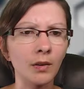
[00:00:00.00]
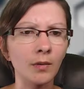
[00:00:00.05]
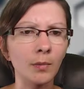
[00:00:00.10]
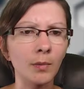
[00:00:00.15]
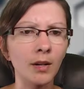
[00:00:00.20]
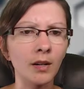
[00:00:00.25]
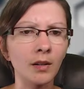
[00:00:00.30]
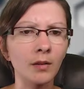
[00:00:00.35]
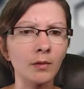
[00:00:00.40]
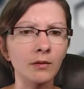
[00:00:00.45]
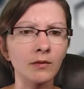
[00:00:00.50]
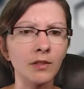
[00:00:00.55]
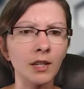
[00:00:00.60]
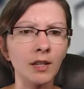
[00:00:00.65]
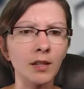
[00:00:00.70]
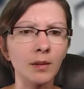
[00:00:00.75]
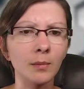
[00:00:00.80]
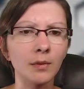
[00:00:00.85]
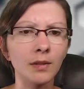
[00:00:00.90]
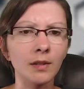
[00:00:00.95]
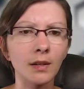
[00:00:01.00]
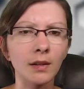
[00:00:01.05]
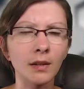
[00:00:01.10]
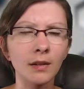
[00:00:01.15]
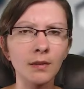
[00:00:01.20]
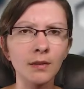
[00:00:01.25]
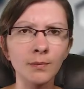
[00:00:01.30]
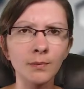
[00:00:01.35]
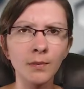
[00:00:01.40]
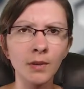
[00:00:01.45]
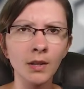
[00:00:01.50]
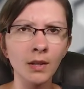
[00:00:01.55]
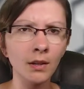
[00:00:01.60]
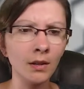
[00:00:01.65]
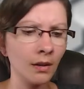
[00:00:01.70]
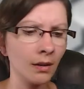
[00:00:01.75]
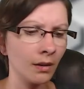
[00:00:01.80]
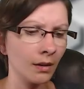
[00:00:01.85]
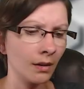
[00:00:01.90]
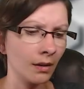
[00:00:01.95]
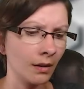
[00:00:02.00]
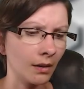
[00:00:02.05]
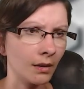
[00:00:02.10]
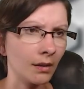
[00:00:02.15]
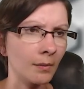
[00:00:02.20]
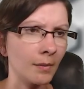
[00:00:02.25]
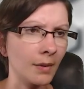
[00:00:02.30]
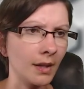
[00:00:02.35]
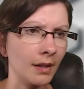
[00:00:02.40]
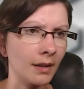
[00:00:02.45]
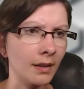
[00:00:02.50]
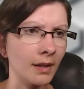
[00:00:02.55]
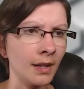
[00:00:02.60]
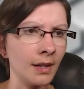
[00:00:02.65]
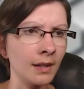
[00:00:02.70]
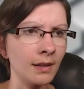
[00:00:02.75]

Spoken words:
where the bottom of 90% is. And